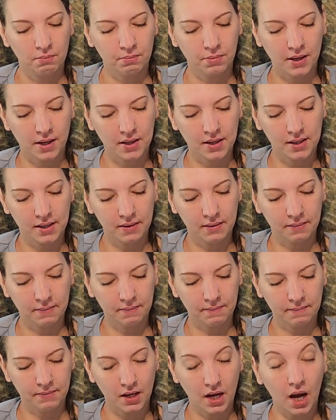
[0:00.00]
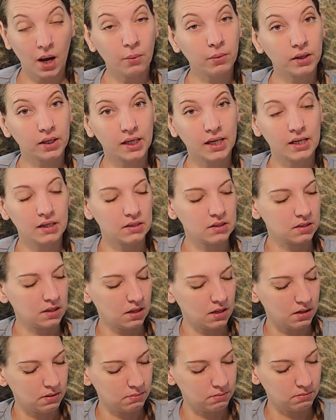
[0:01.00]
but I want to get
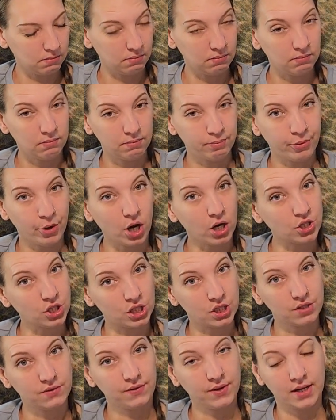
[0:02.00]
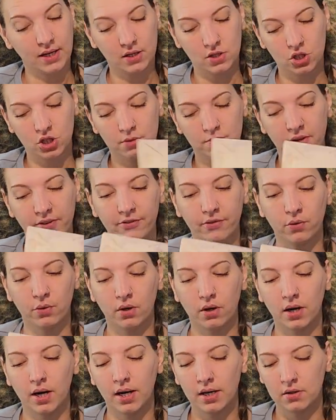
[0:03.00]
some projects finished
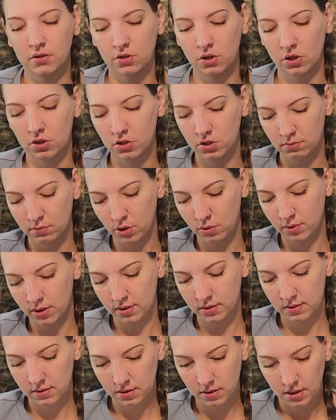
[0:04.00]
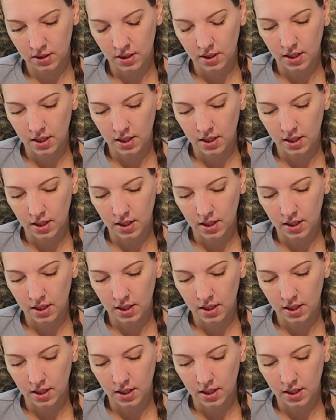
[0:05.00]
before I start some new ones.